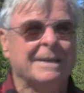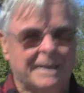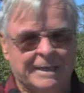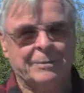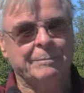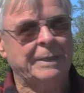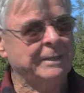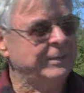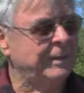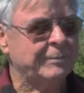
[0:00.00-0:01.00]
I went back,
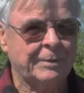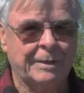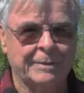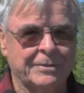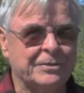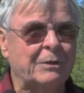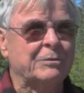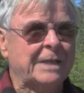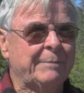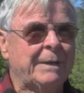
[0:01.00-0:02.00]
and the
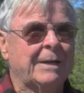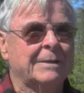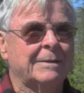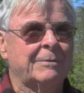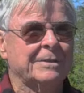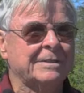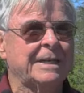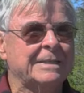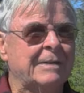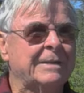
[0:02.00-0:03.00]
Stones came back on the
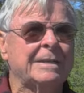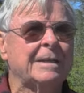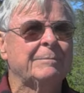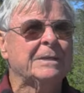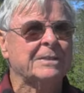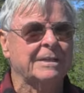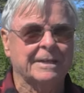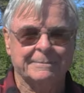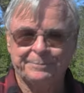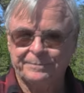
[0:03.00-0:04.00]
stage. They didn't miss a lick.